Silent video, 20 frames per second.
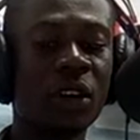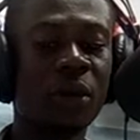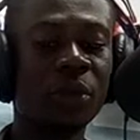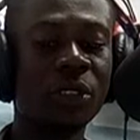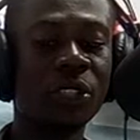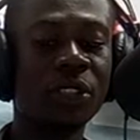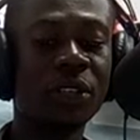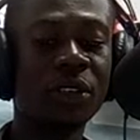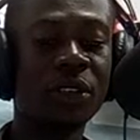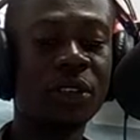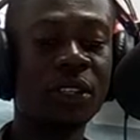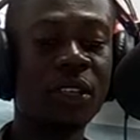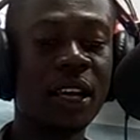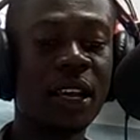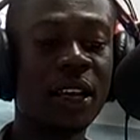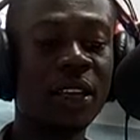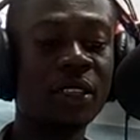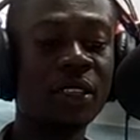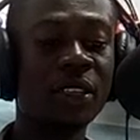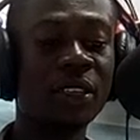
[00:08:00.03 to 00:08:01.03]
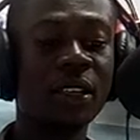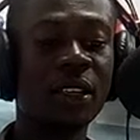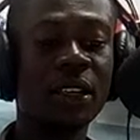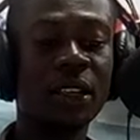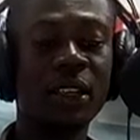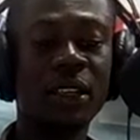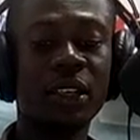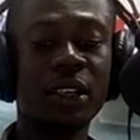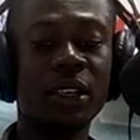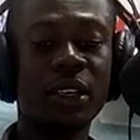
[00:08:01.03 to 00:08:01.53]
Commission says
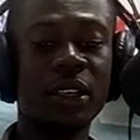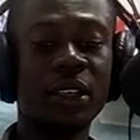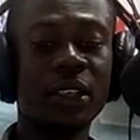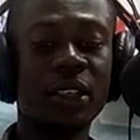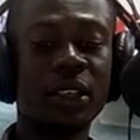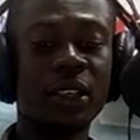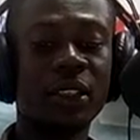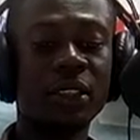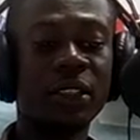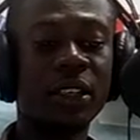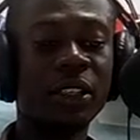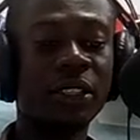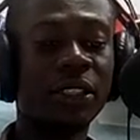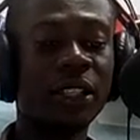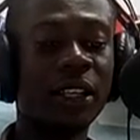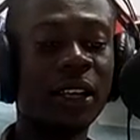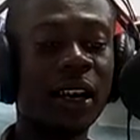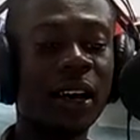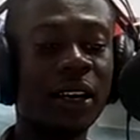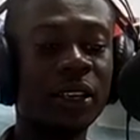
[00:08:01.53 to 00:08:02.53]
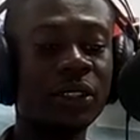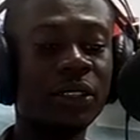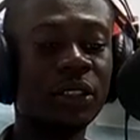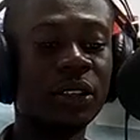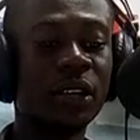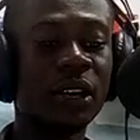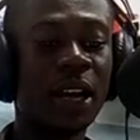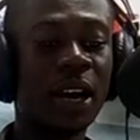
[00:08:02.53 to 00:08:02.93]
the turnout